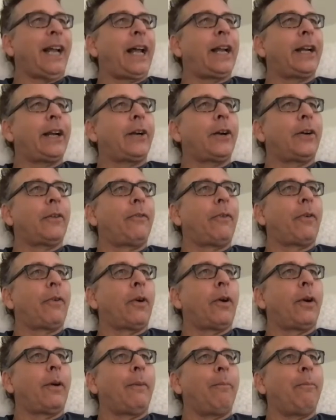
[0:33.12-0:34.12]
editor
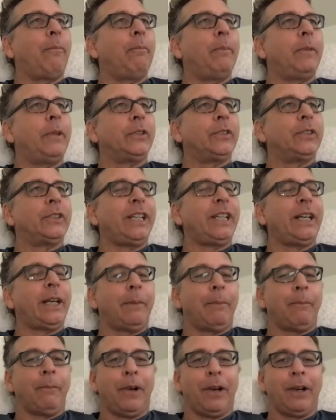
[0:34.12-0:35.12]
for a
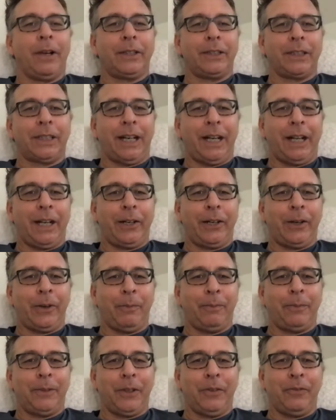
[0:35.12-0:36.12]
museum. What does an
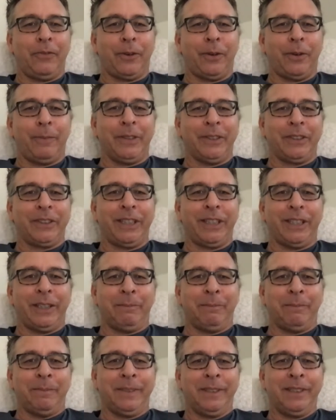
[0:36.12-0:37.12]
editor do for a
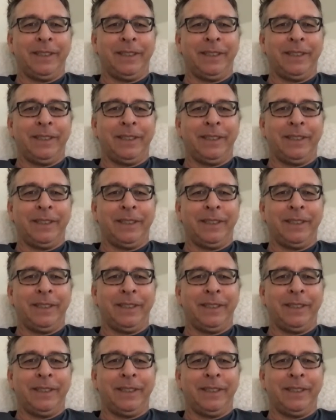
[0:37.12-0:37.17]
museum?